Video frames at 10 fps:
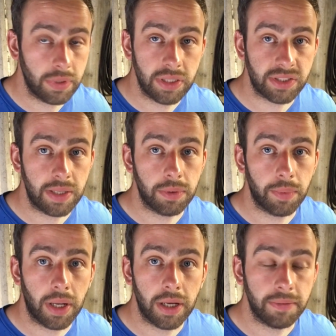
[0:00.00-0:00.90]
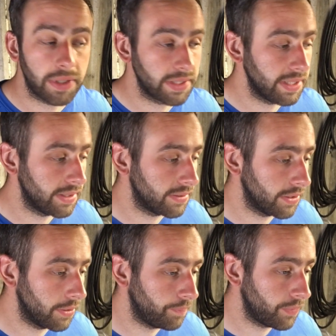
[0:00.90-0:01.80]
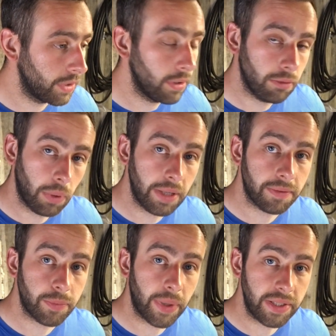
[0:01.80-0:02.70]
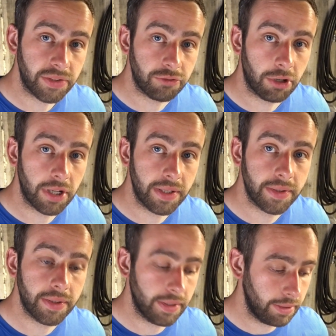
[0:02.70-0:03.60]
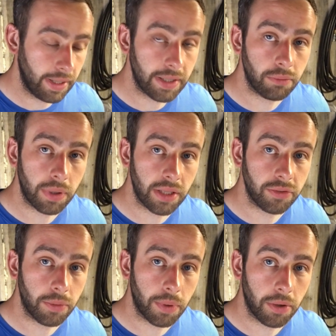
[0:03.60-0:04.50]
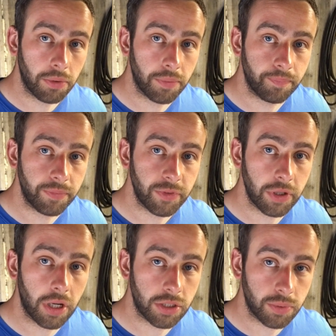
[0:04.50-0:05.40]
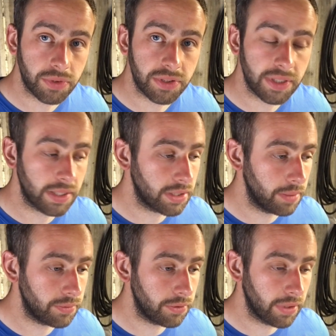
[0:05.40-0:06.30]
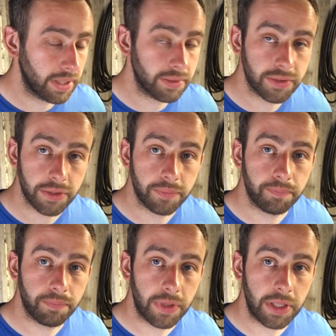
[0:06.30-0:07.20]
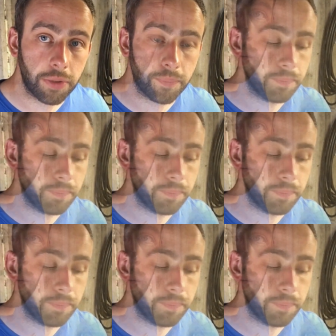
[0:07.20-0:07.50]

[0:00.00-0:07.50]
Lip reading: It's keeping them alive, like I said. So wait for this paint to dry, and we'll get the top coat on. So I just wanted to set the time to do that. So thank you.